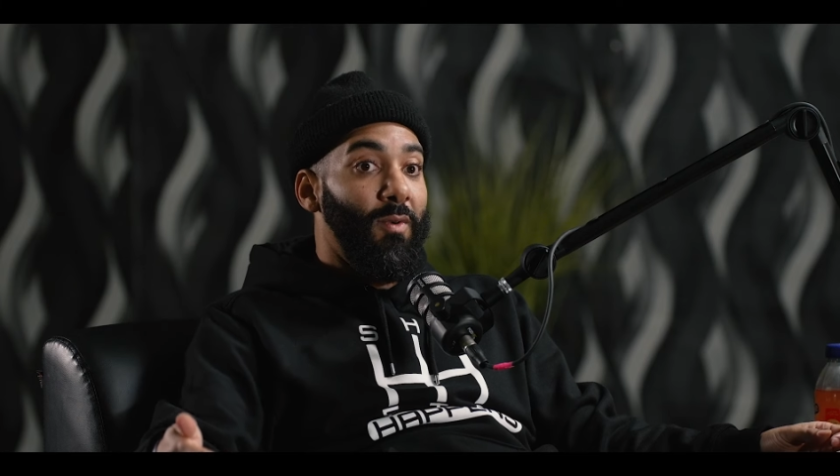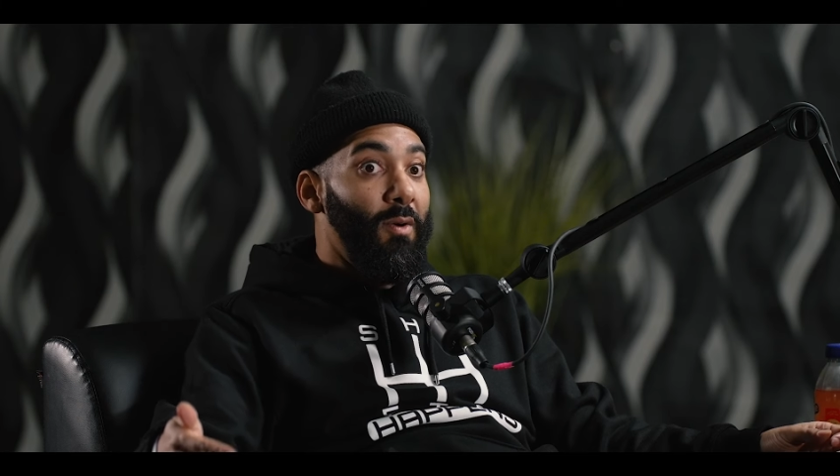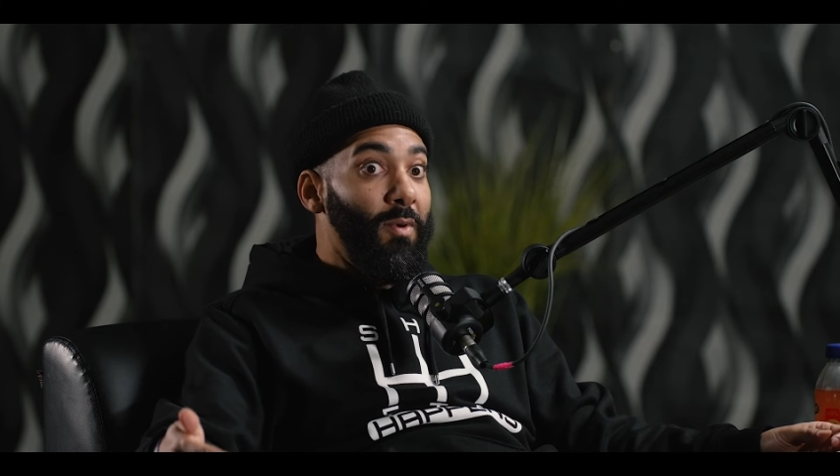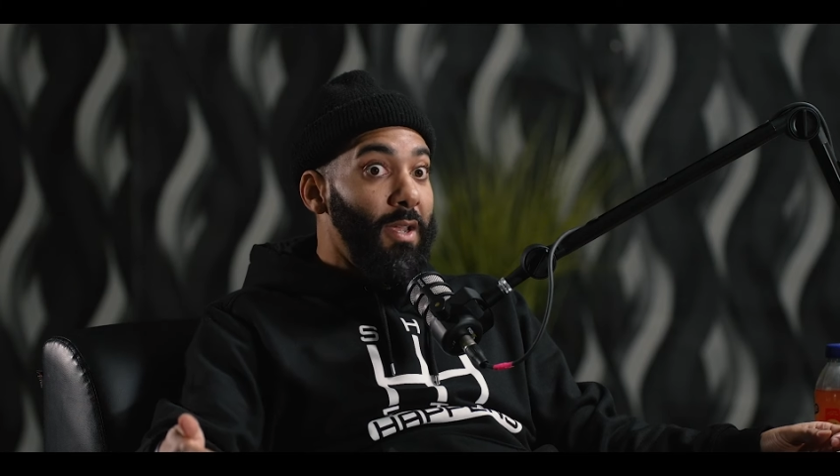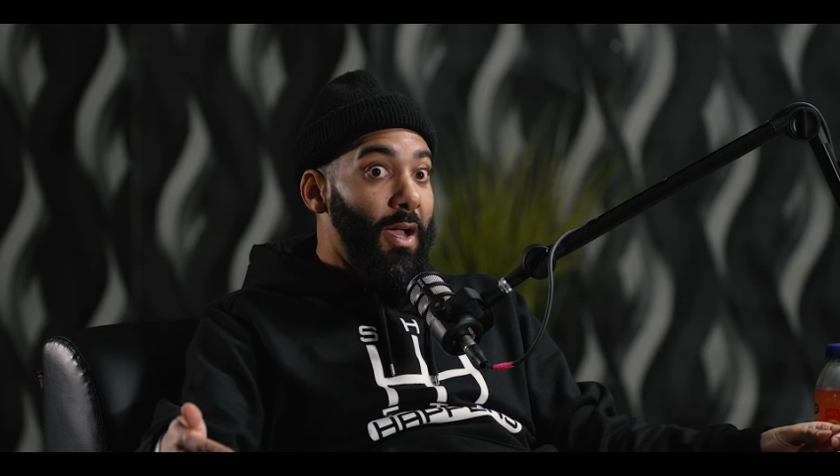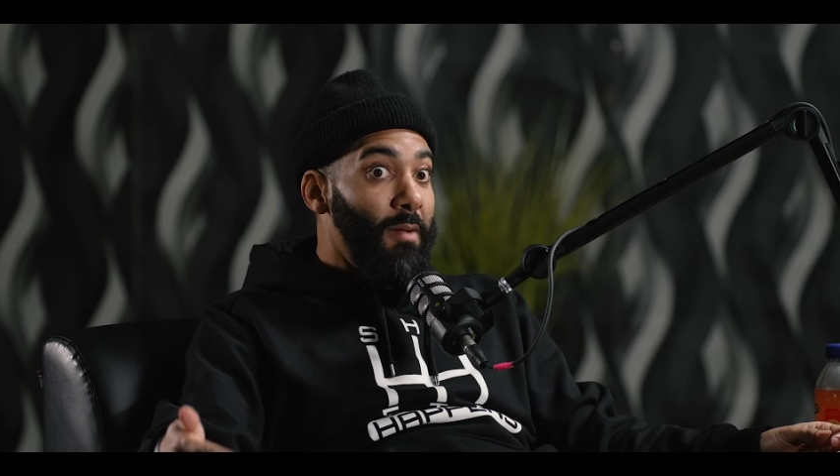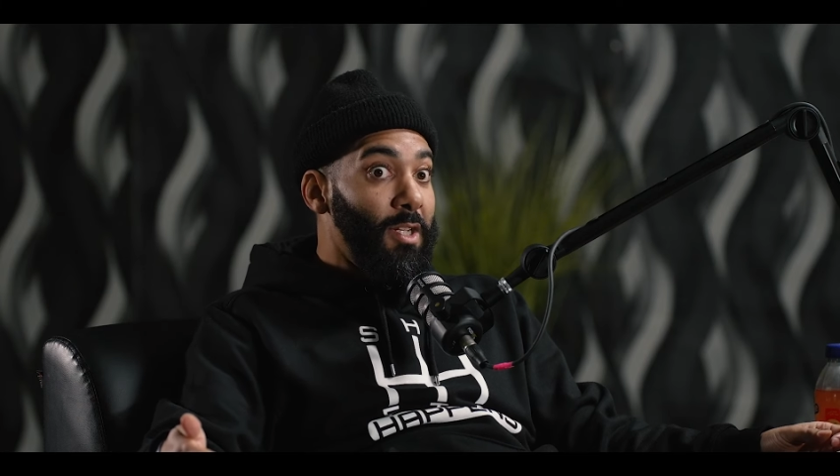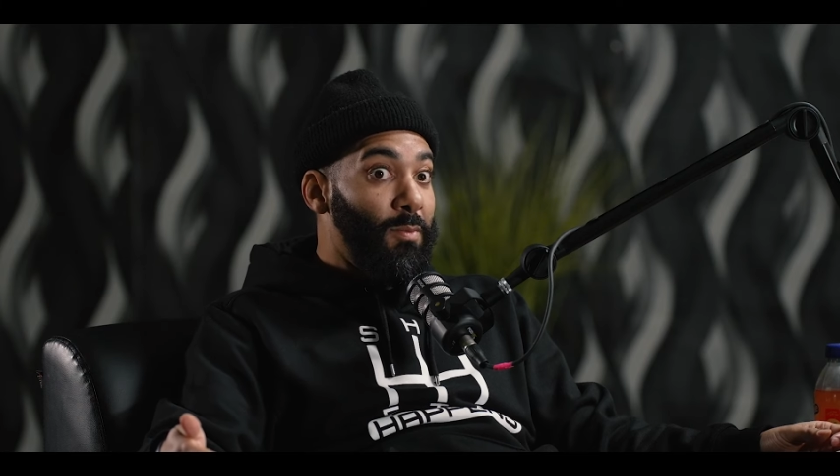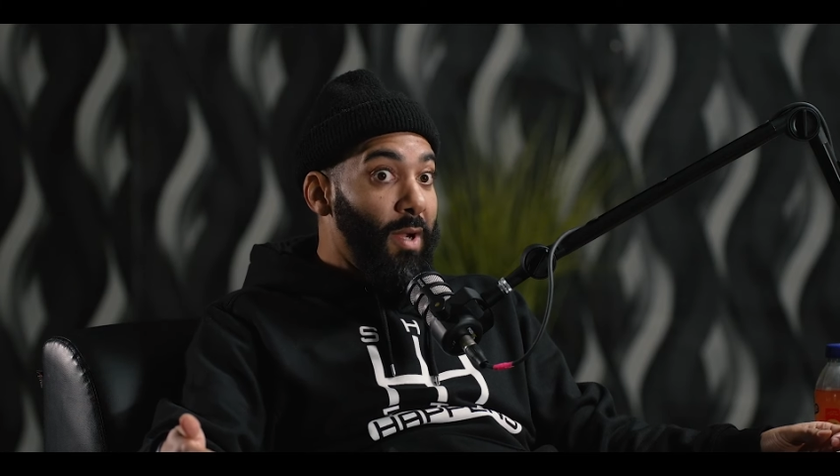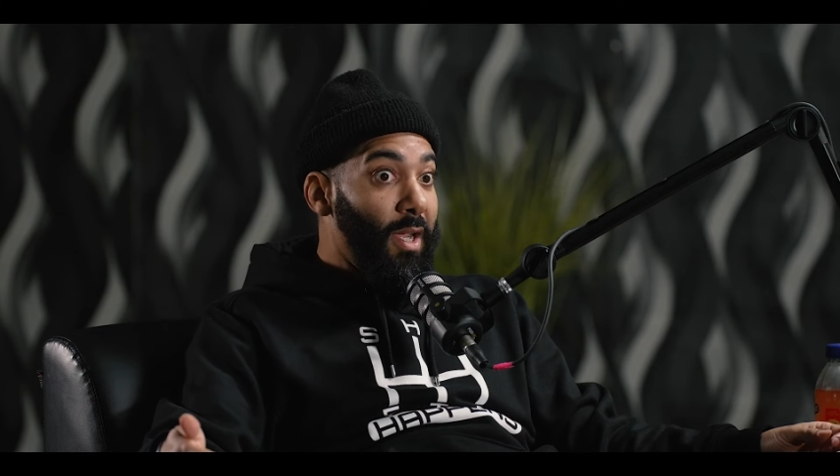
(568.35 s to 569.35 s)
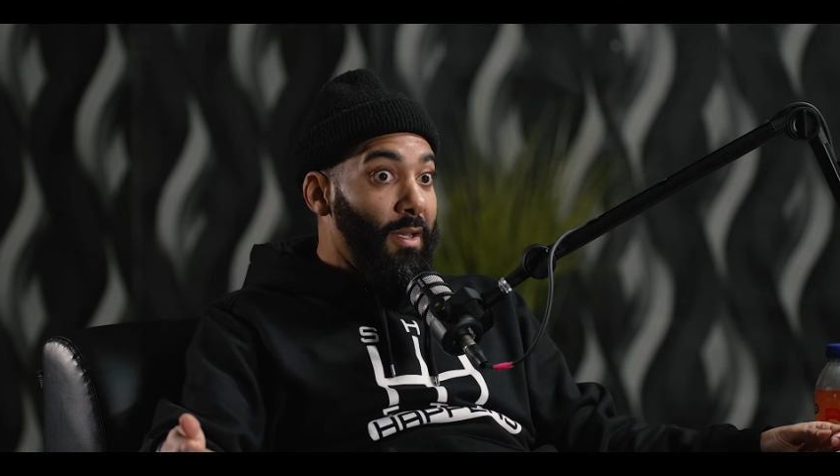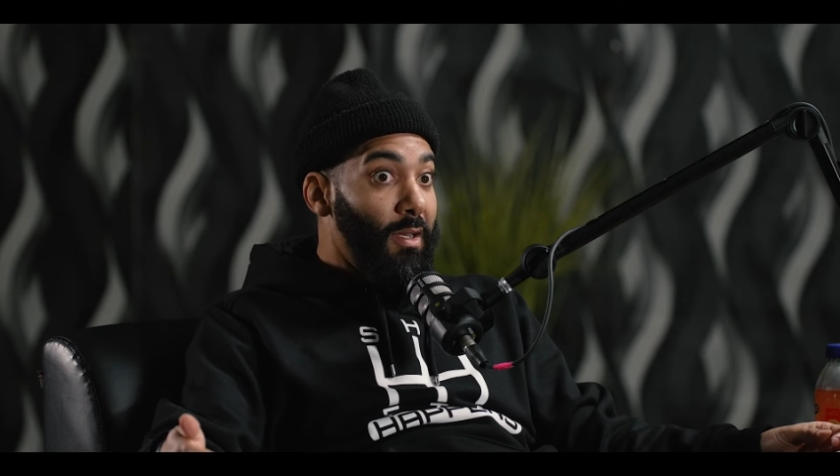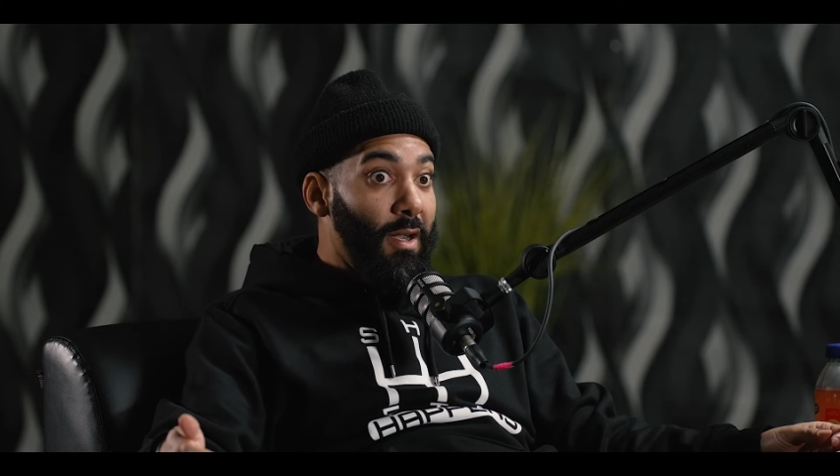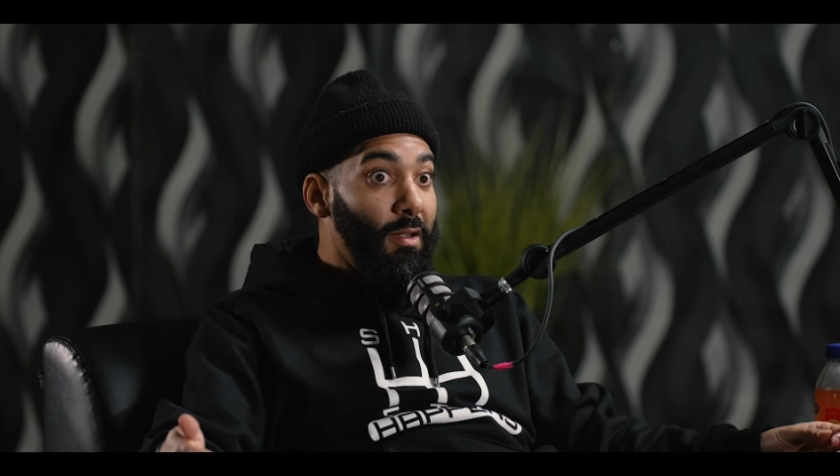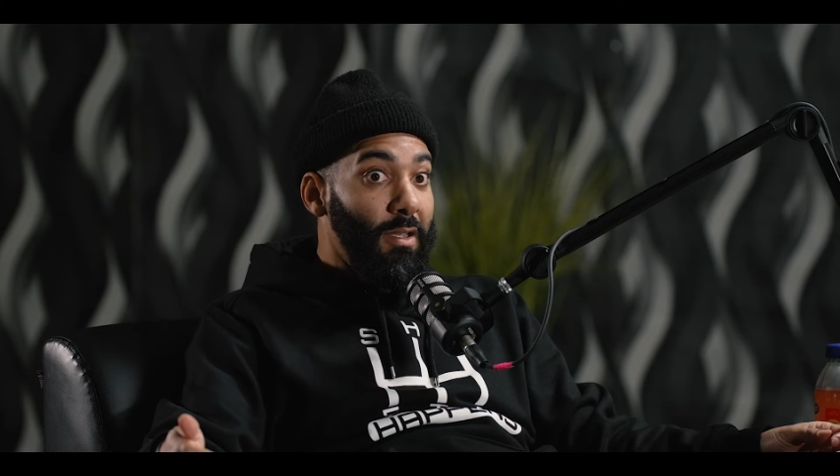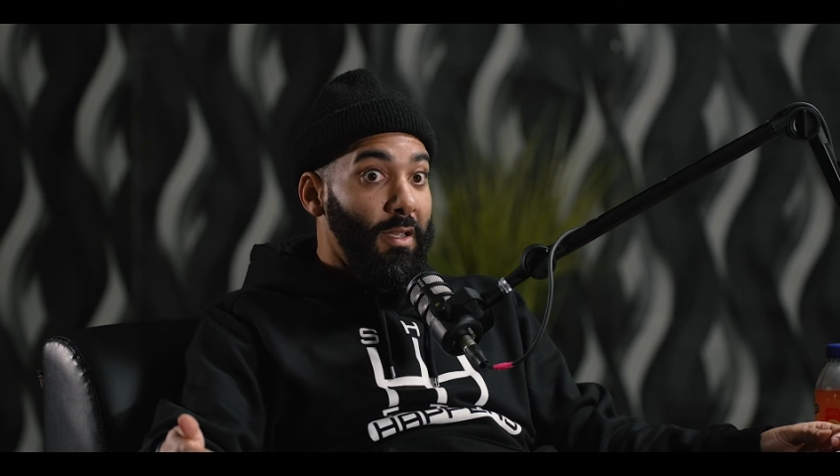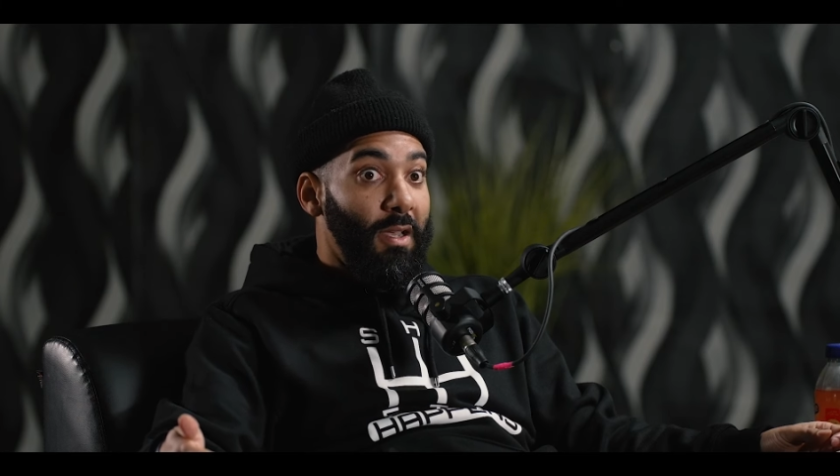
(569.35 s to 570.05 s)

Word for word: I'm just bringing the donkey.